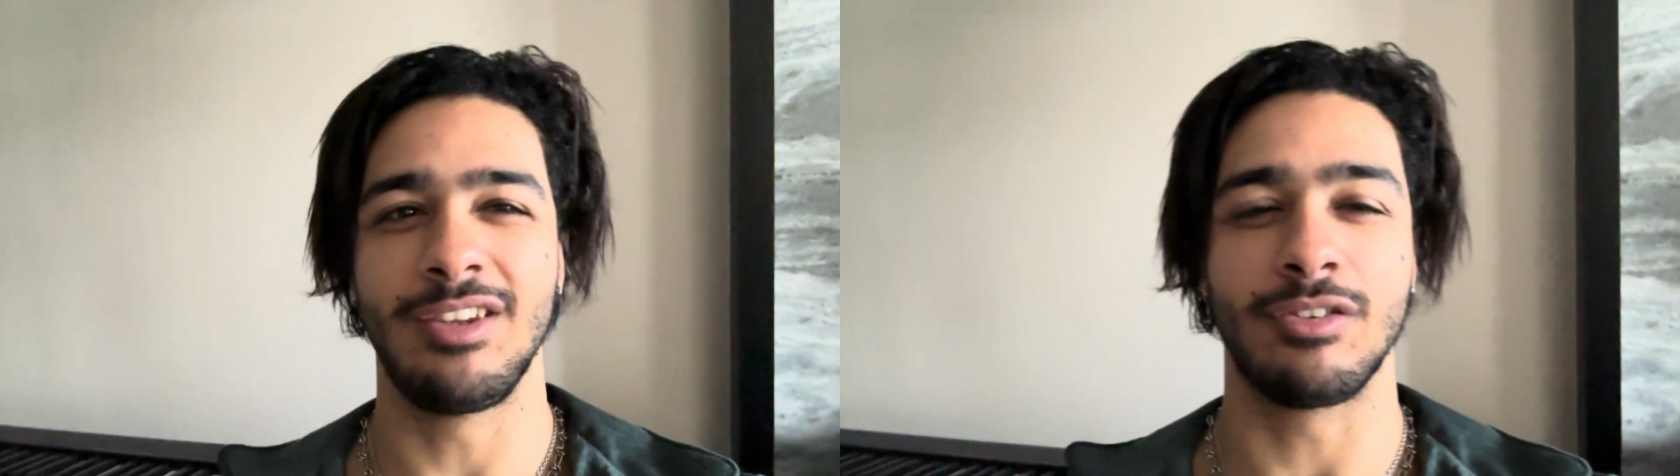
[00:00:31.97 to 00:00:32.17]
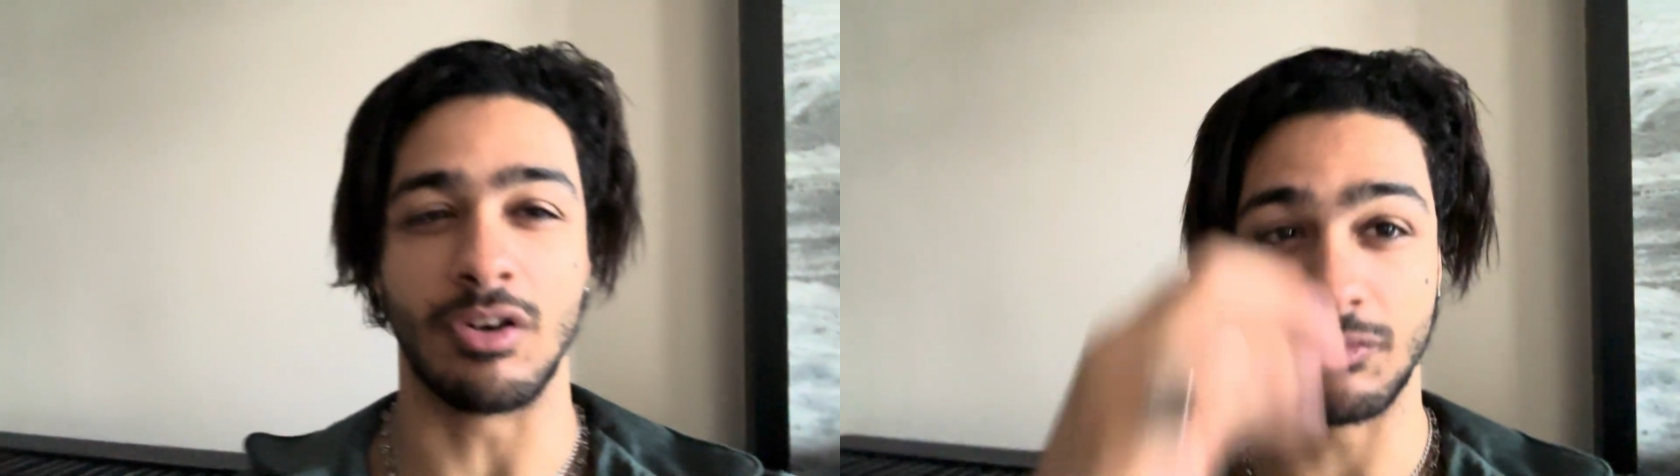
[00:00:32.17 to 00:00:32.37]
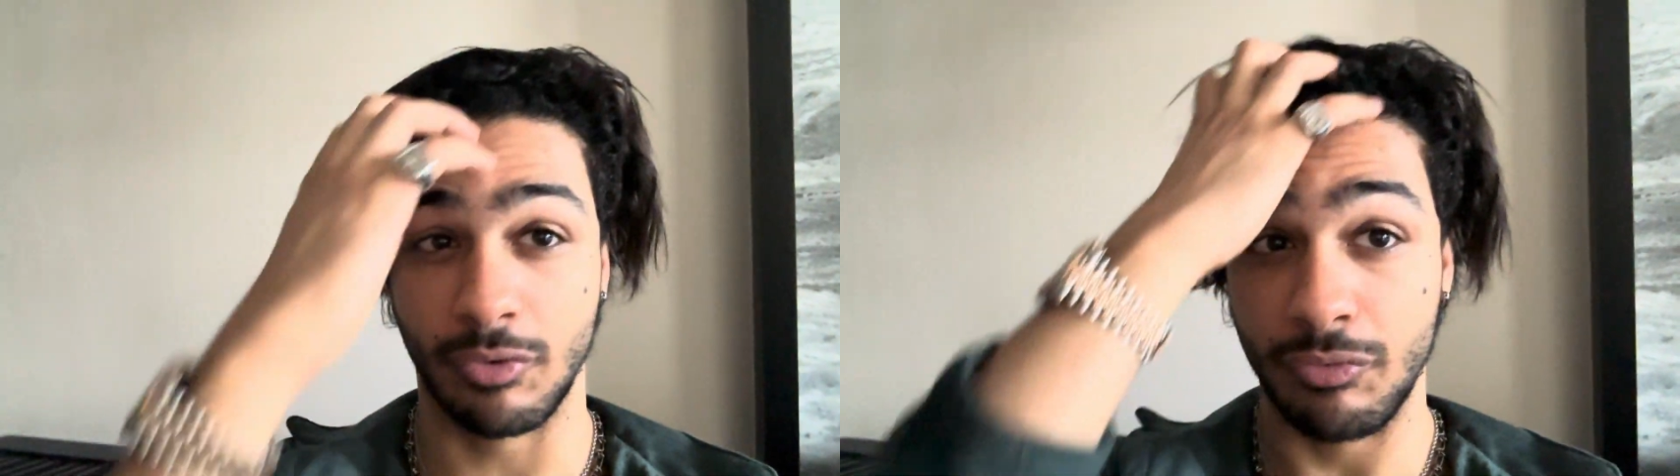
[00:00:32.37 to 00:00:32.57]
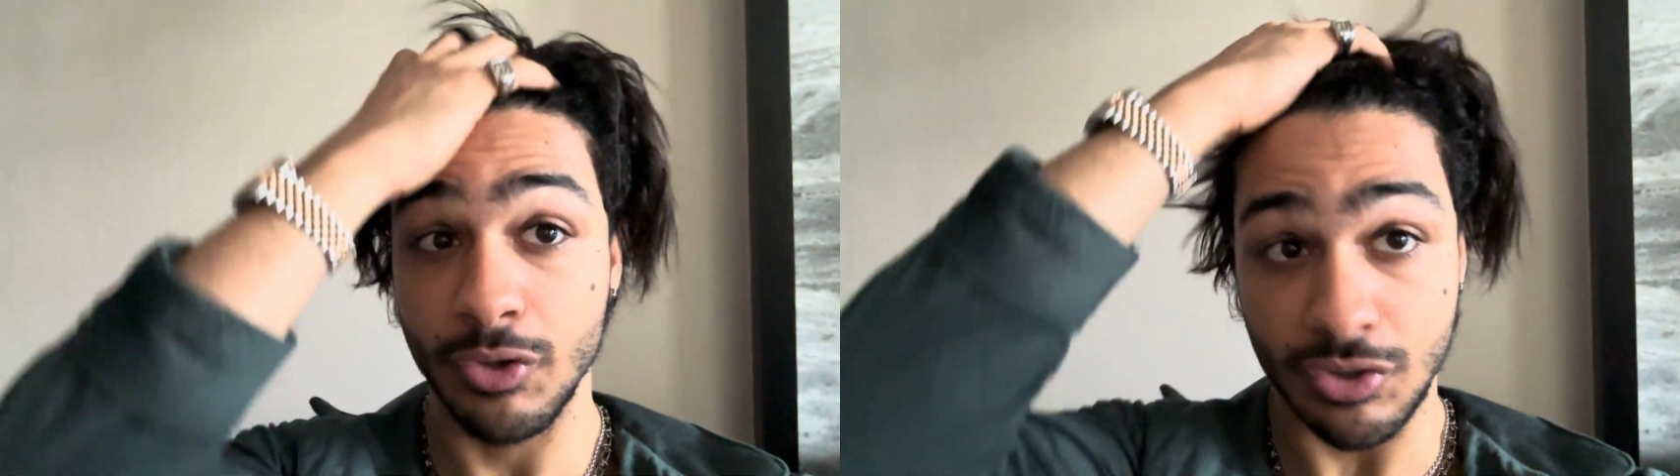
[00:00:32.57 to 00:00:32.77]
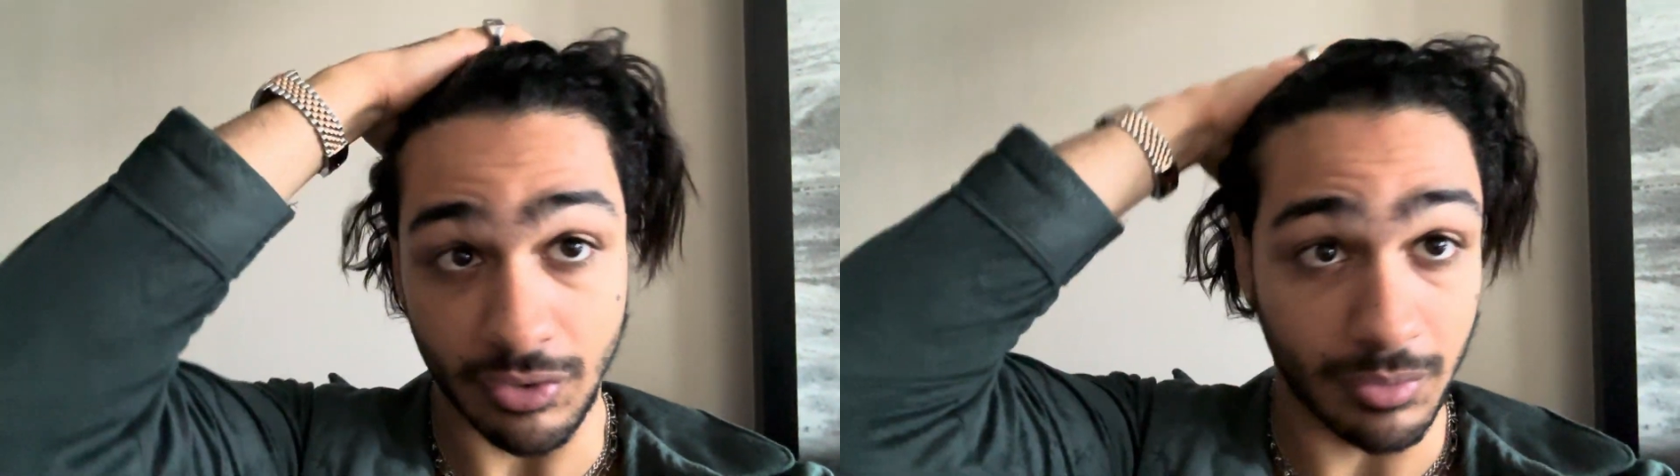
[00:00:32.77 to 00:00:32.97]
song for
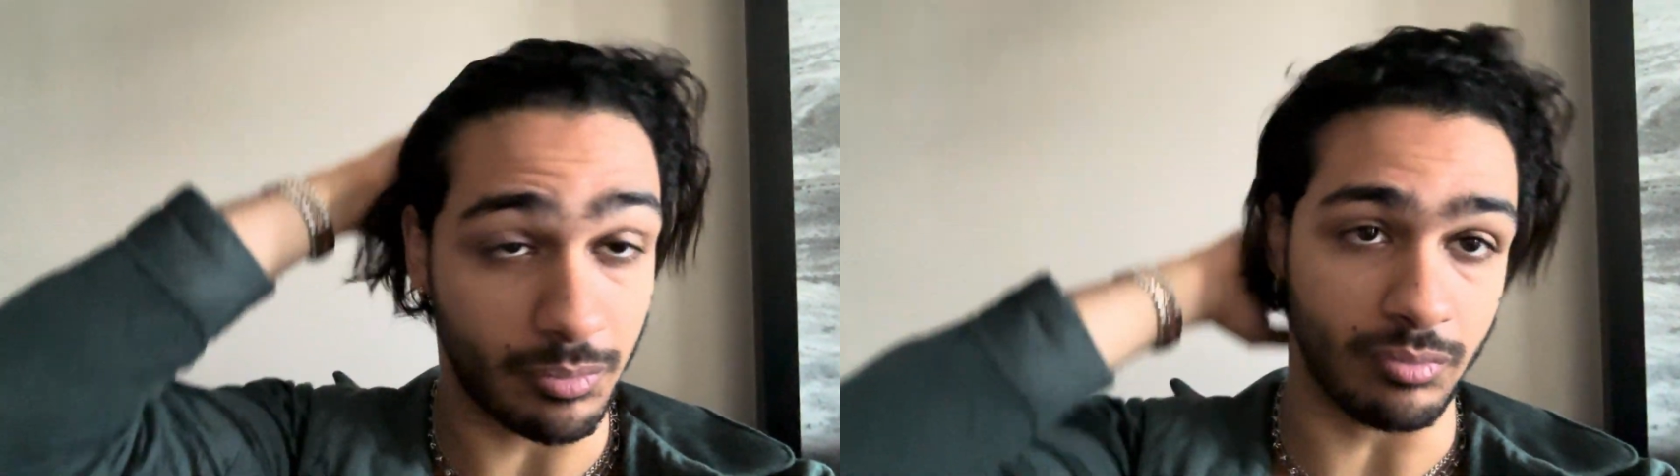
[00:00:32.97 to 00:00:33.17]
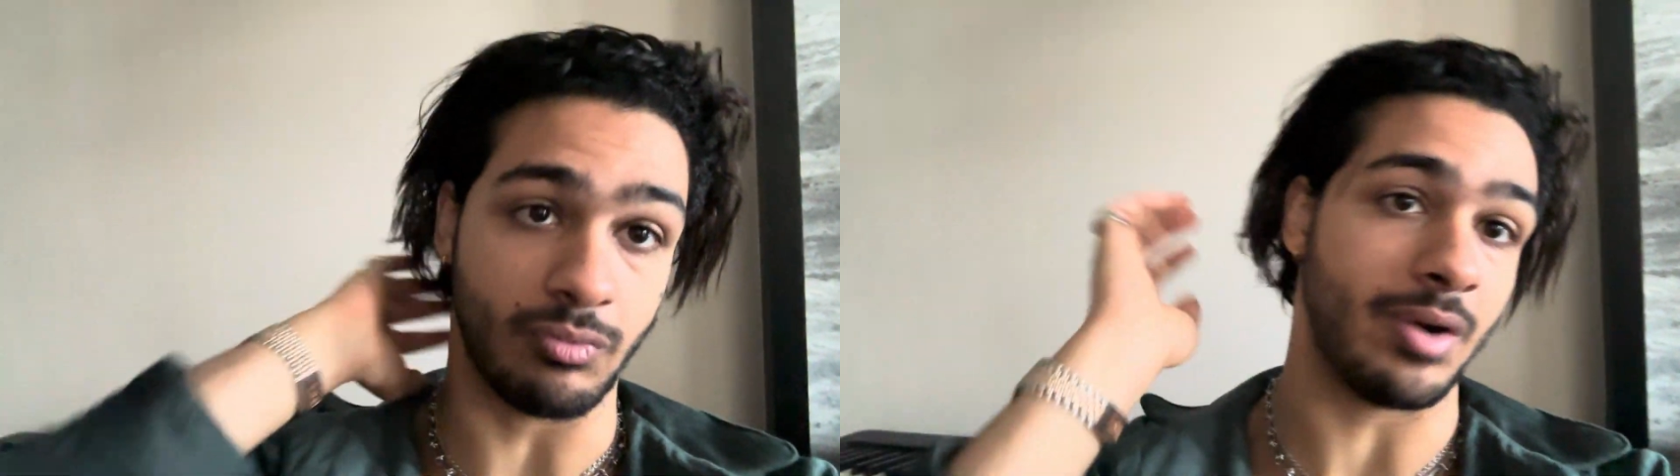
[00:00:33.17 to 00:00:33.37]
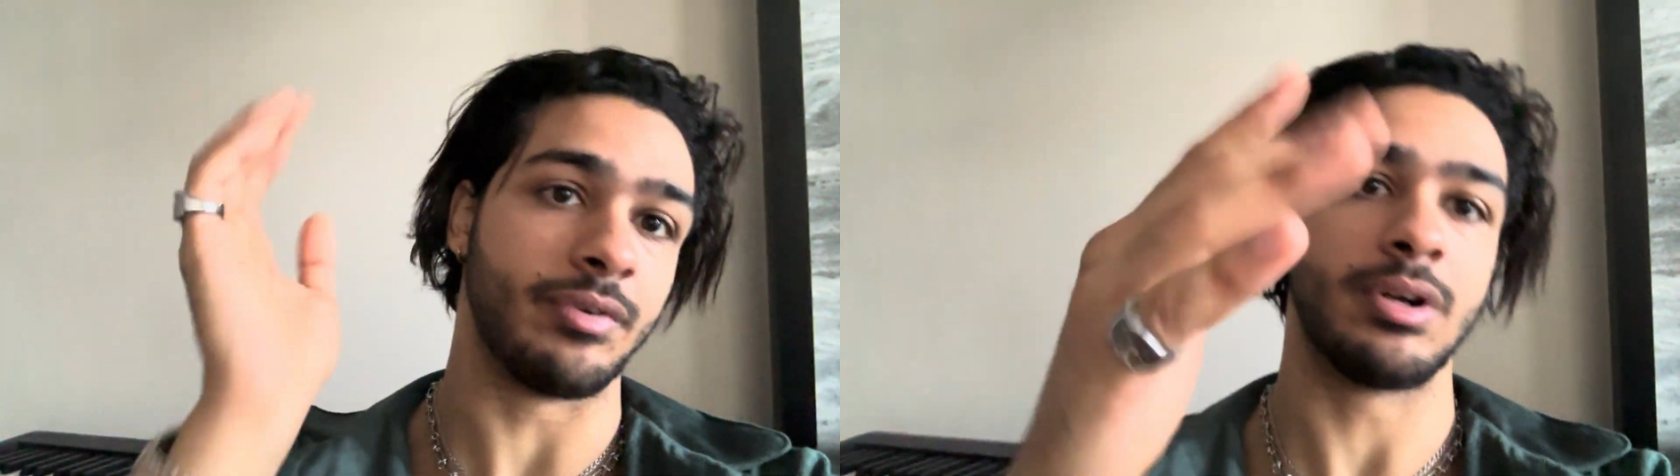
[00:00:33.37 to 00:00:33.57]
Future or whatever.